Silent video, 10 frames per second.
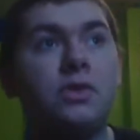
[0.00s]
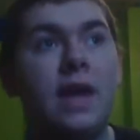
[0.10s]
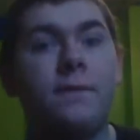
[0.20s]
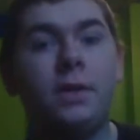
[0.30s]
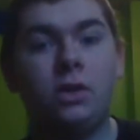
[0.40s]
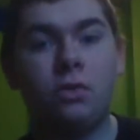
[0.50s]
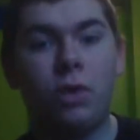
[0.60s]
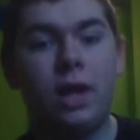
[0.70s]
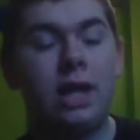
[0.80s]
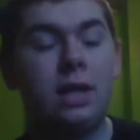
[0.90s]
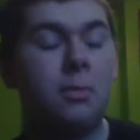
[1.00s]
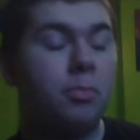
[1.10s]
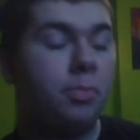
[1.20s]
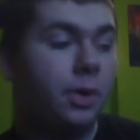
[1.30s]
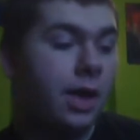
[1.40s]
definitely great,
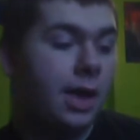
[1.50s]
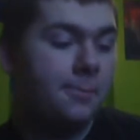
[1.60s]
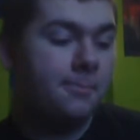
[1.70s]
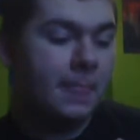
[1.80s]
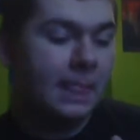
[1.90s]
but